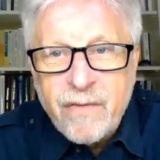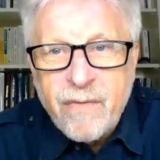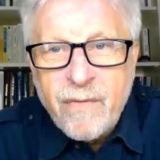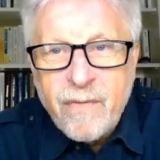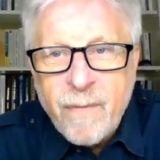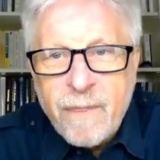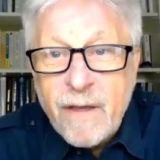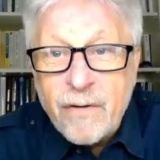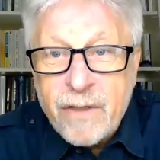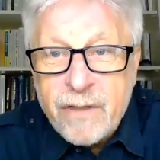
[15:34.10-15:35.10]
There is
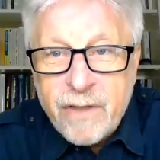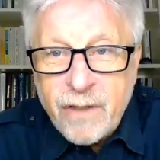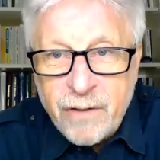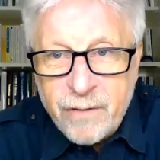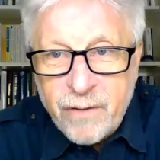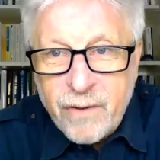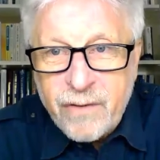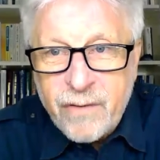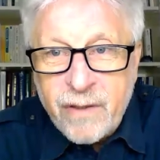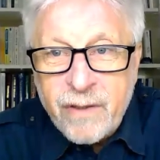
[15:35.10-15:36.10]
a cure,
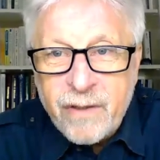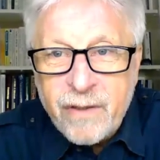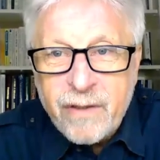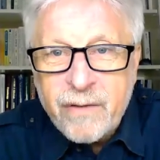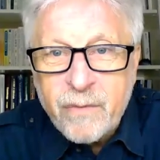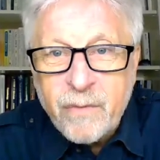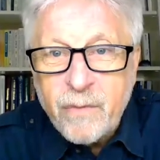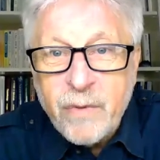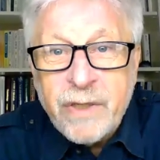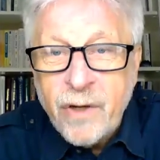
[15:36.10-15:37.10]
and uh, we know
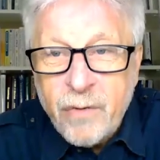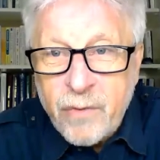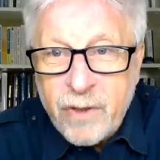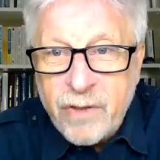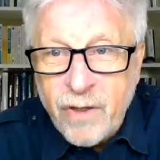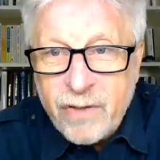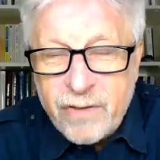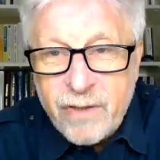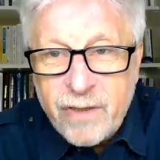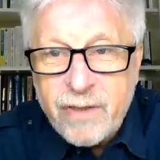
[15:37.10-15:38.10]
what causes it,
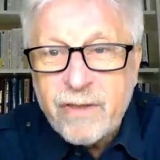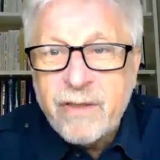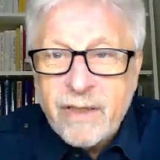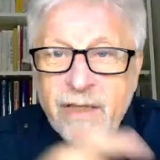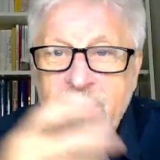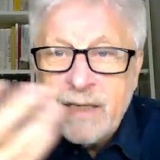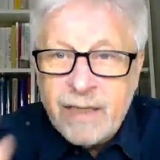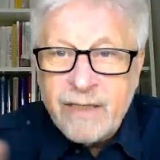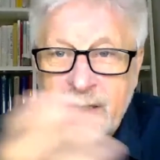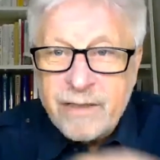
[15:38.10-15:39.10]
and I
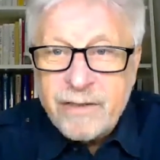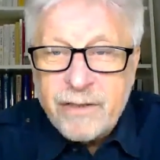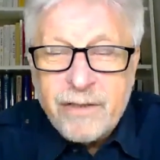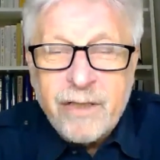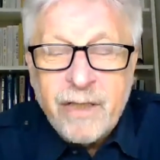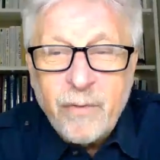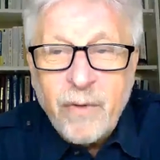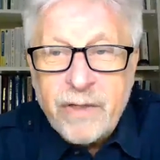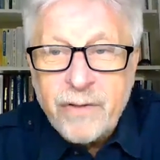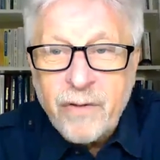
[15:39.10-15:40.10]
just went
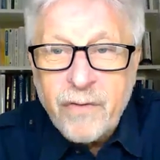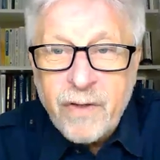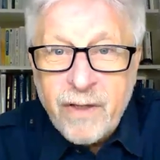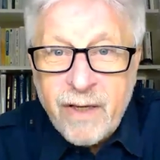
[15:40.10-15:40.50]
over that.